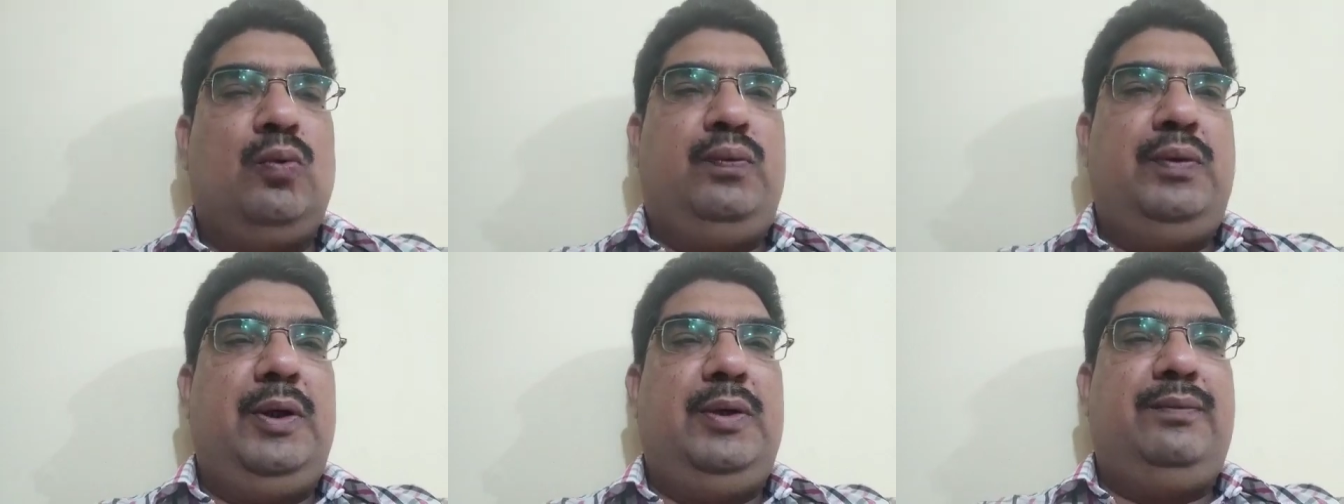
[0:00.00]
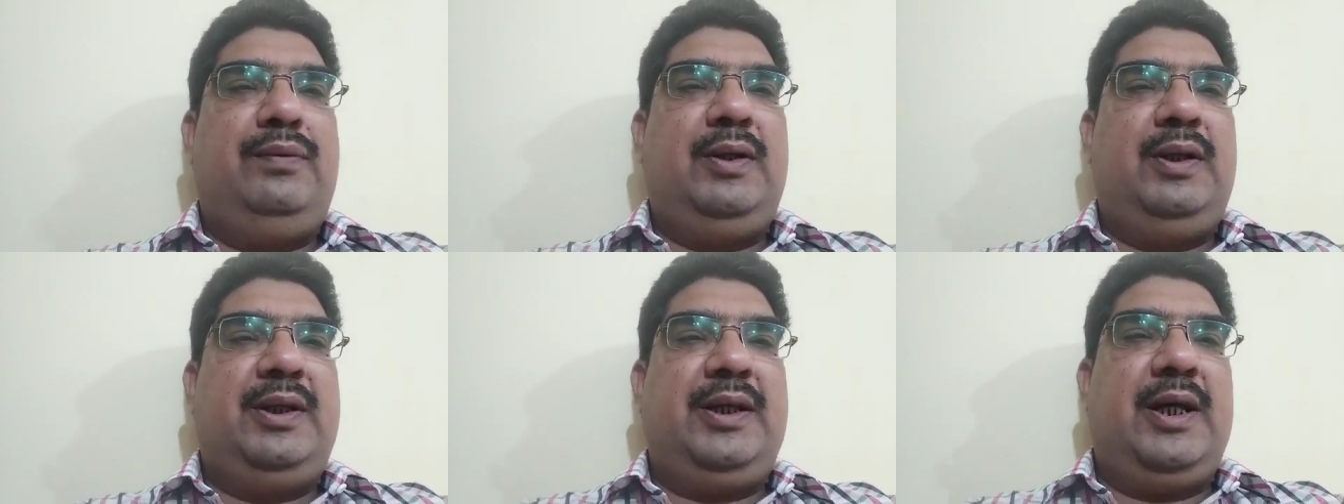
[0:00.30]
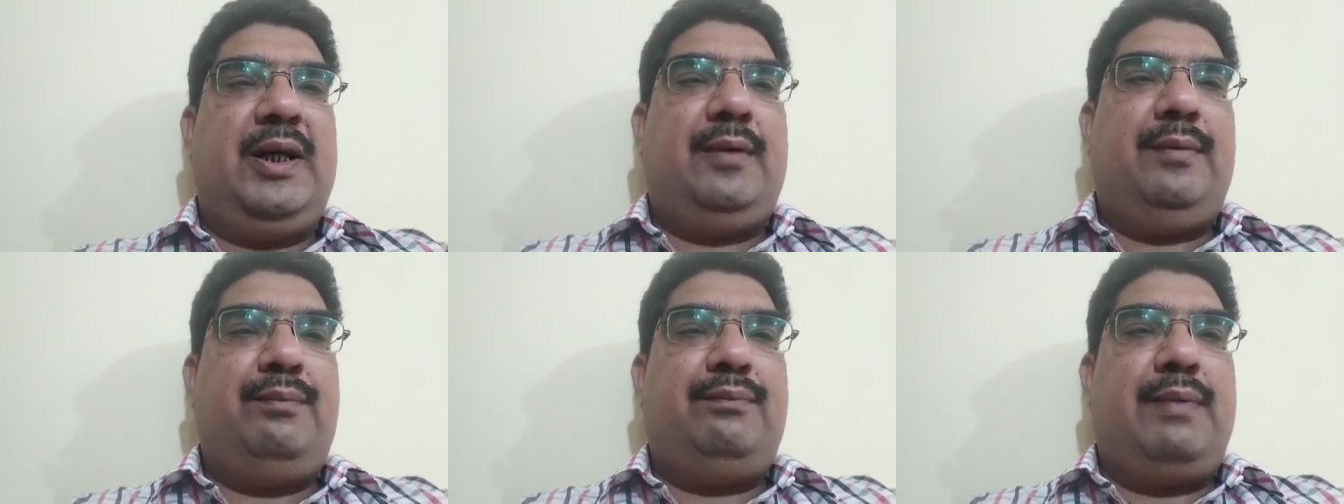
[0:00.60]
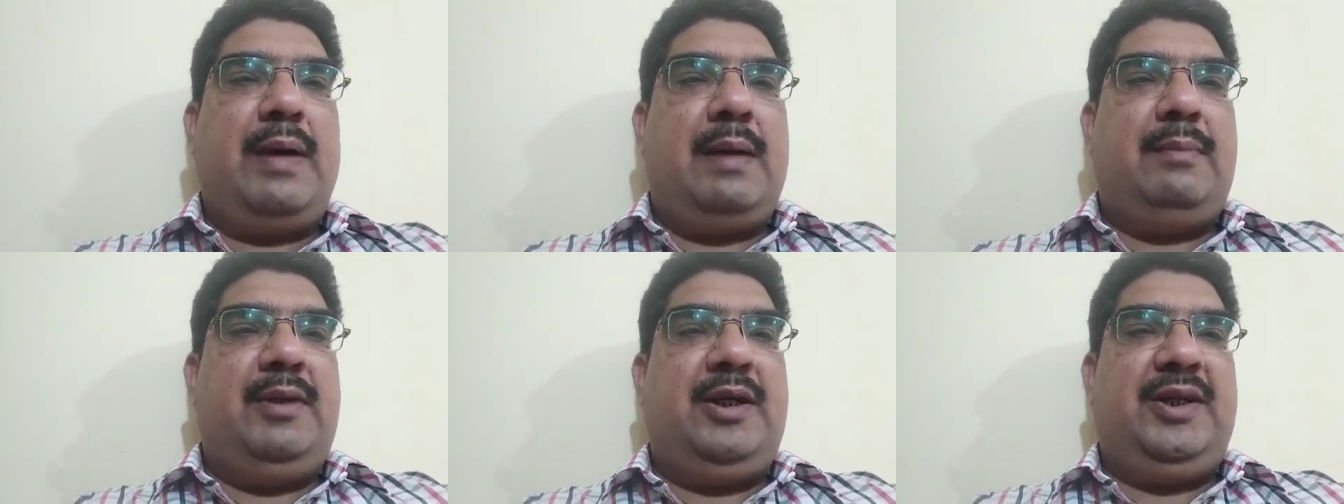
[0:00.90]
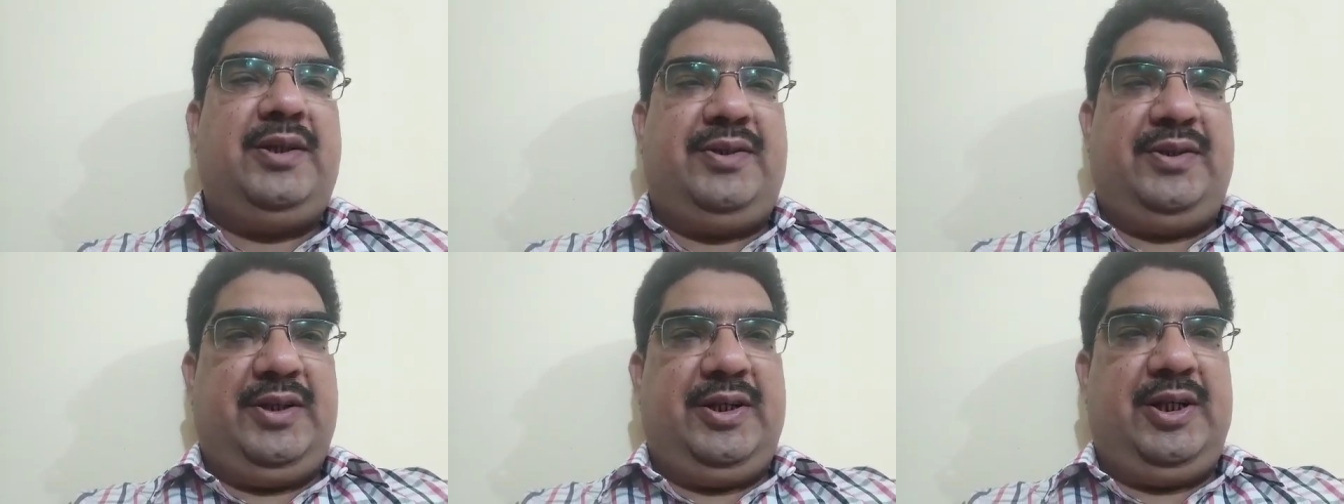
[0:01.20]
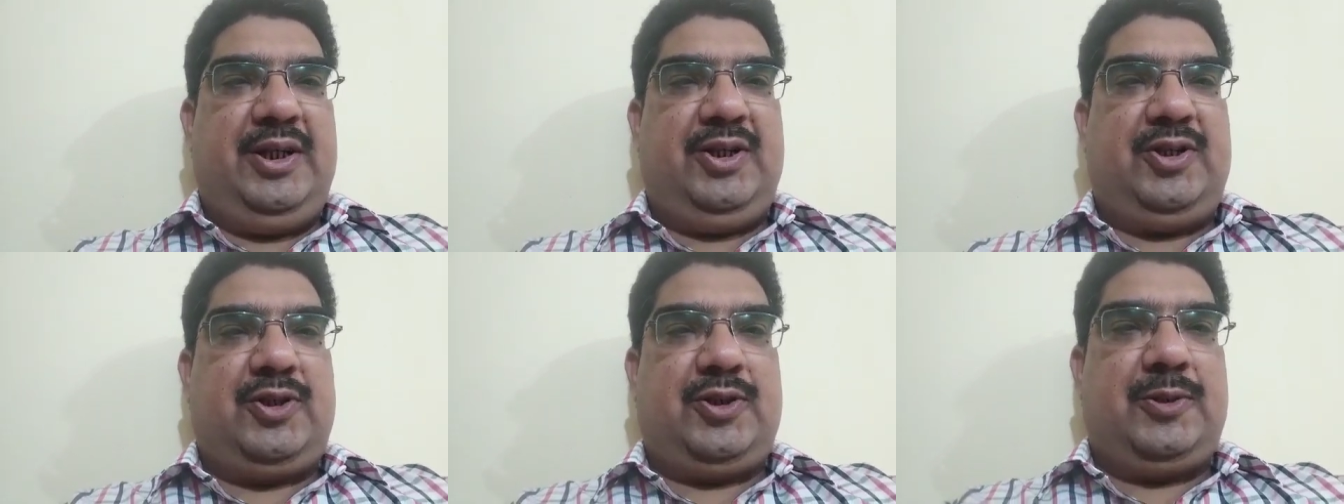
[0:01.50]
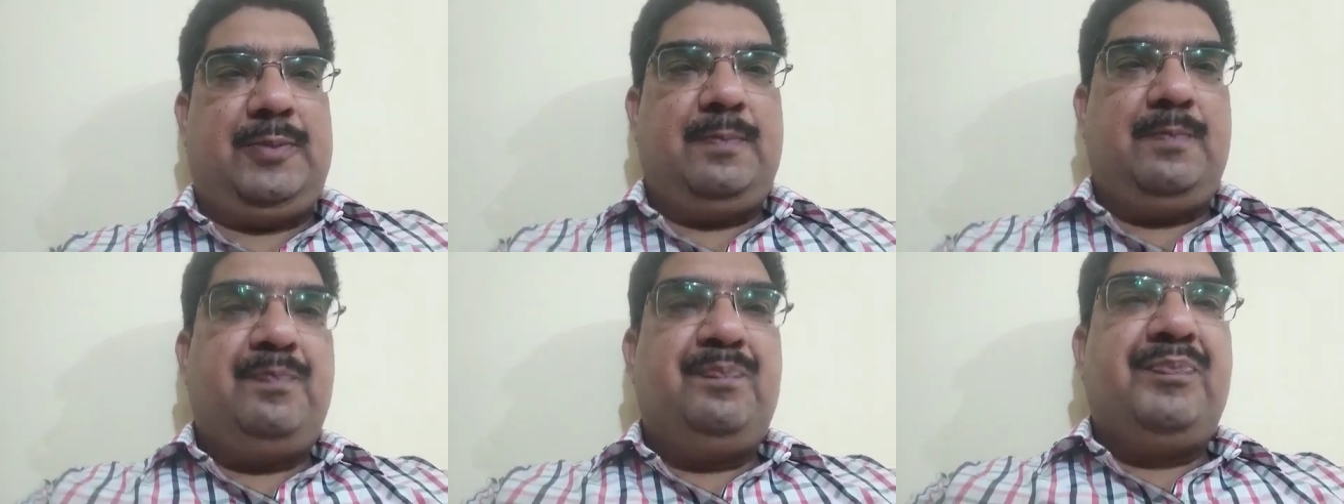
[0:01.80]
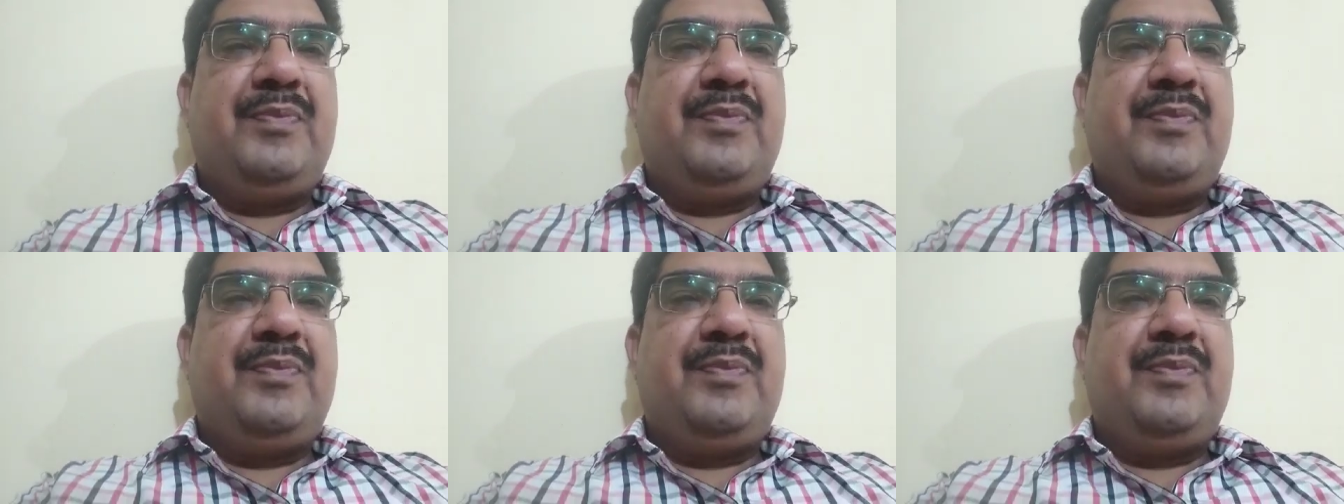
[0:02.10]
fulfill their family needs.